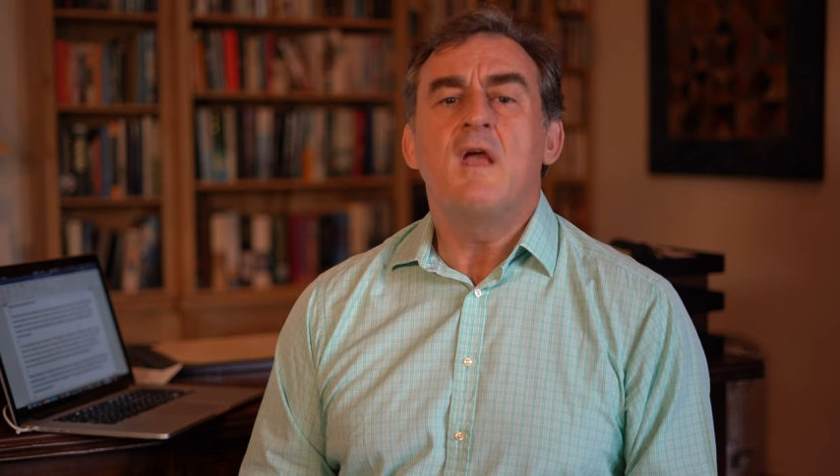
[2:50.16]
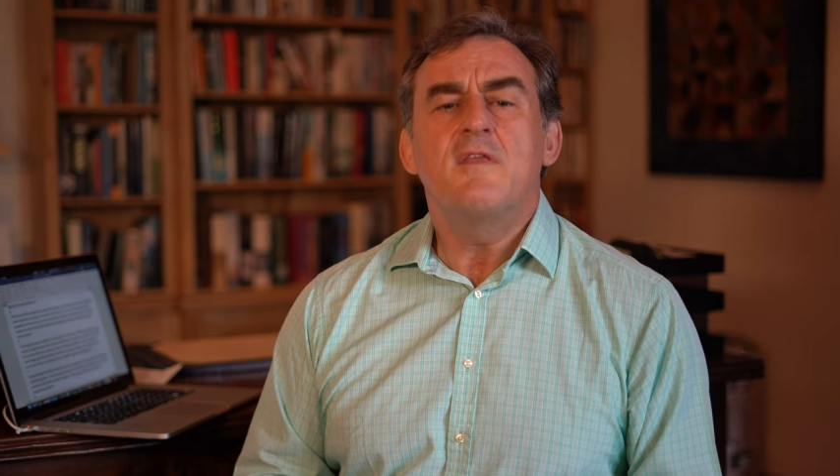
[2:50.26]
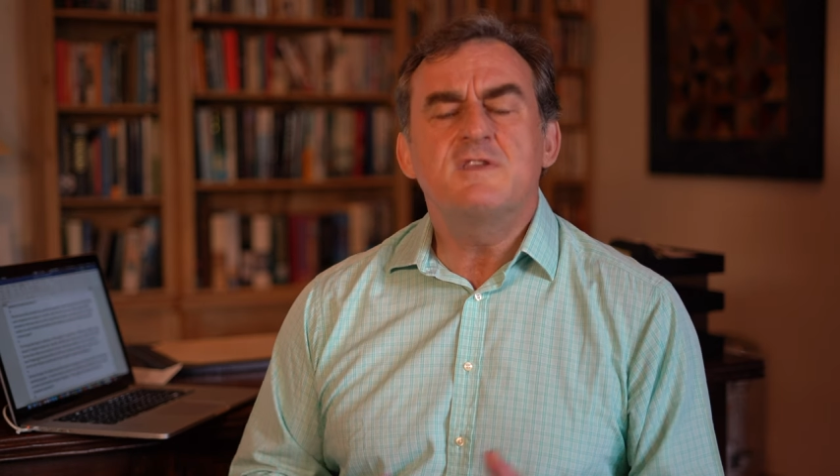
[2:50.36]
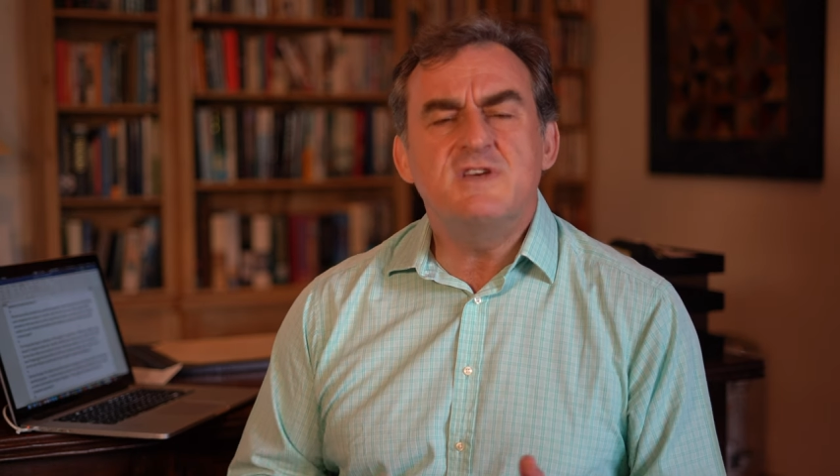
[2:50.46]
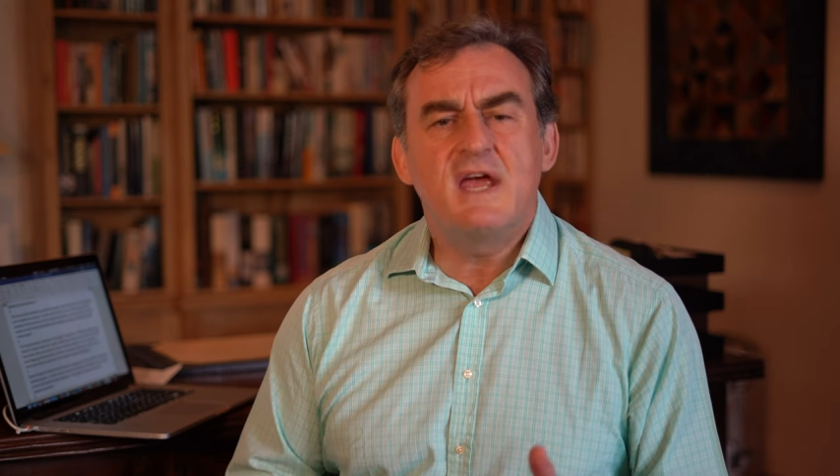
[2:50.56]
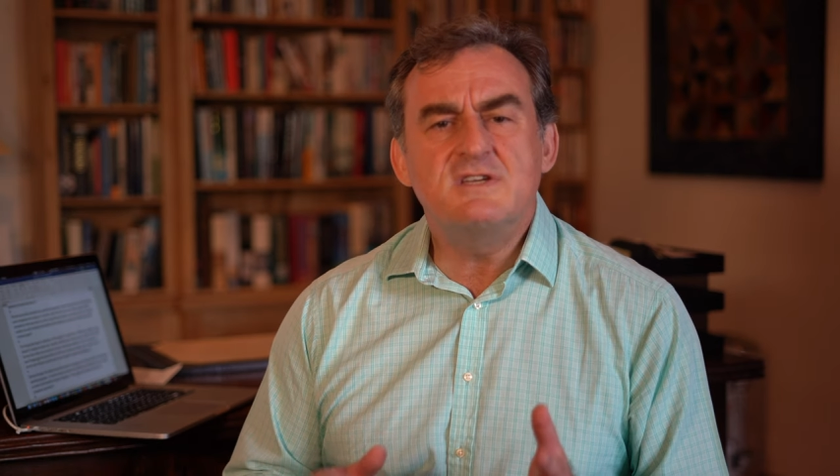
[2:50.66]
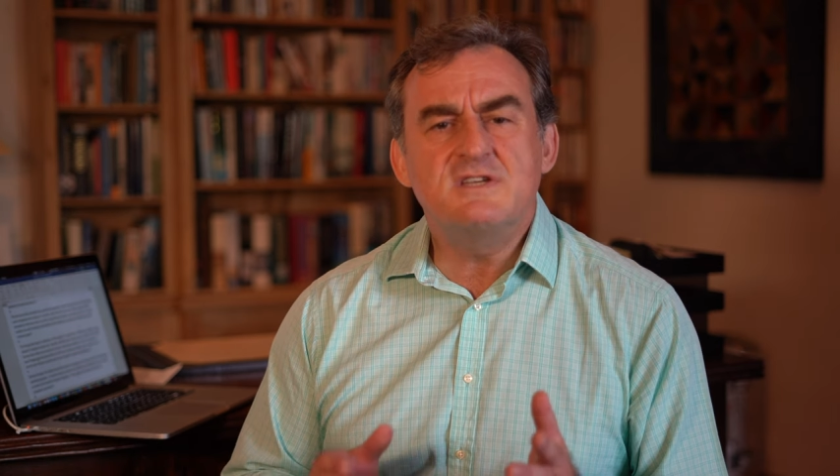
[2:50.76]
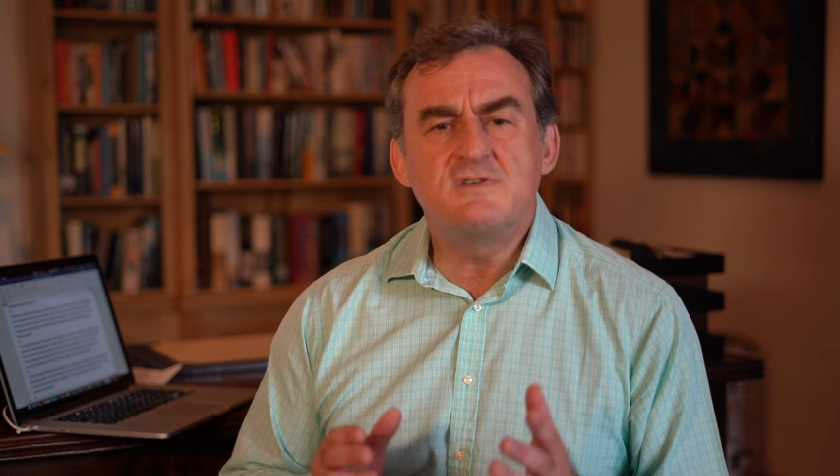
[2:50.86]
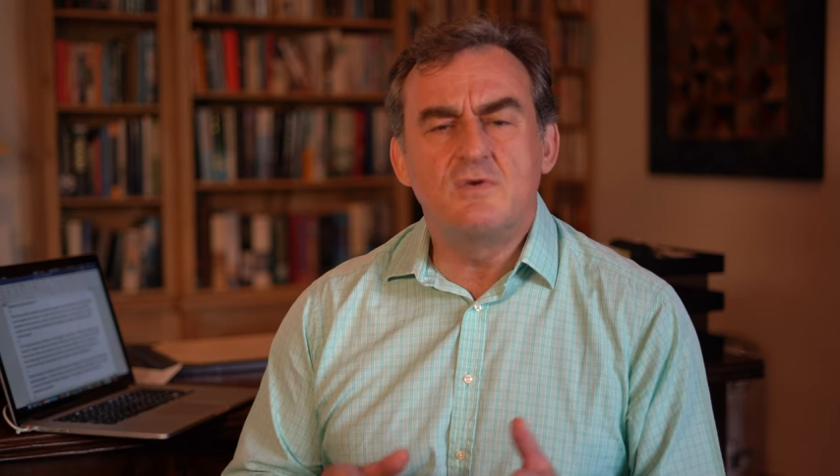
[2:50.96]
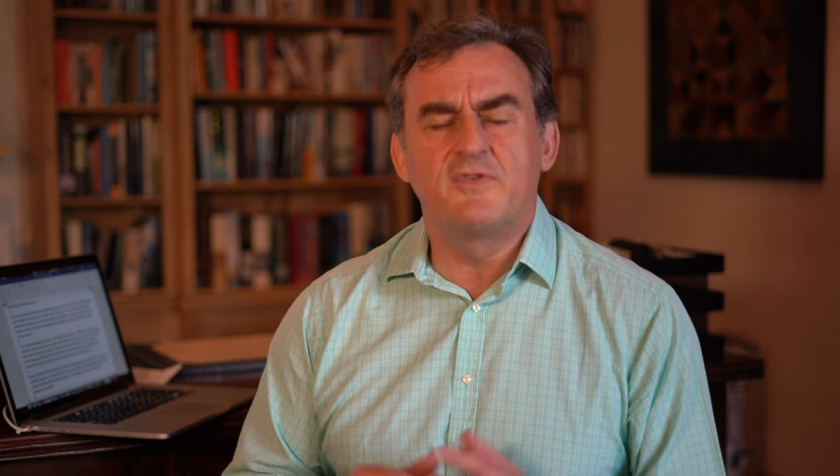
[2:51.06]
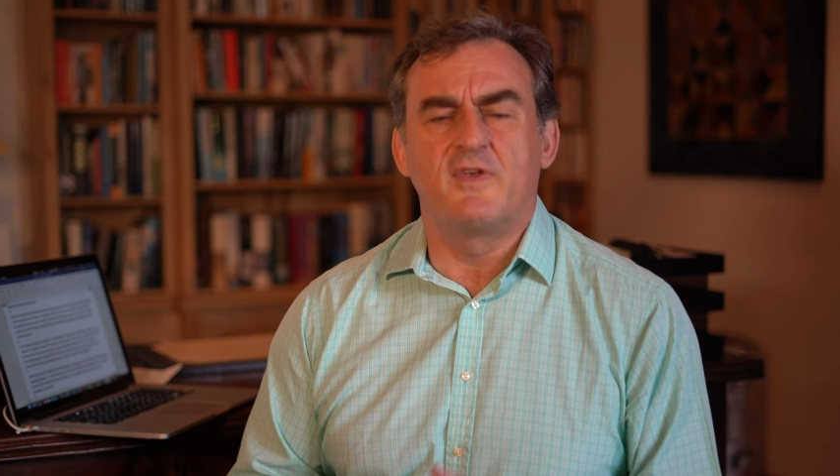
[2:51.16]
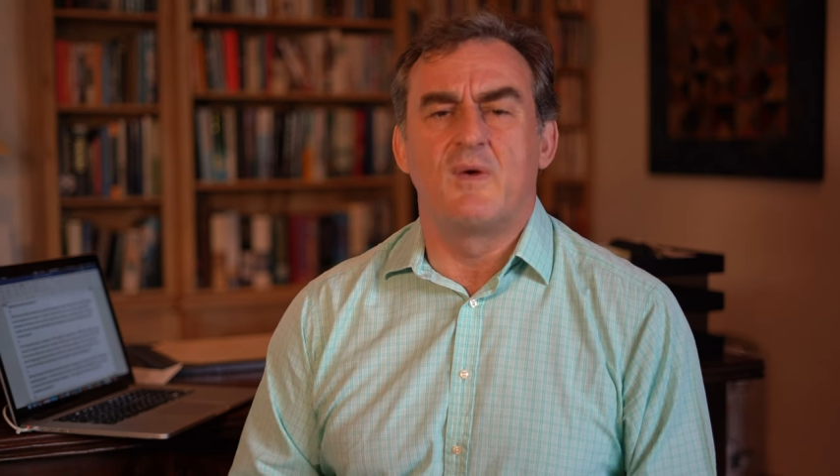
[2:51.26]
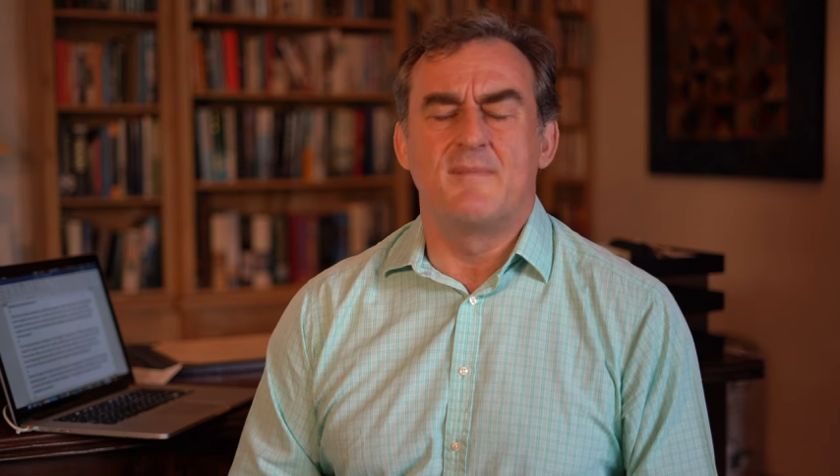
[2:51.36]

The change is also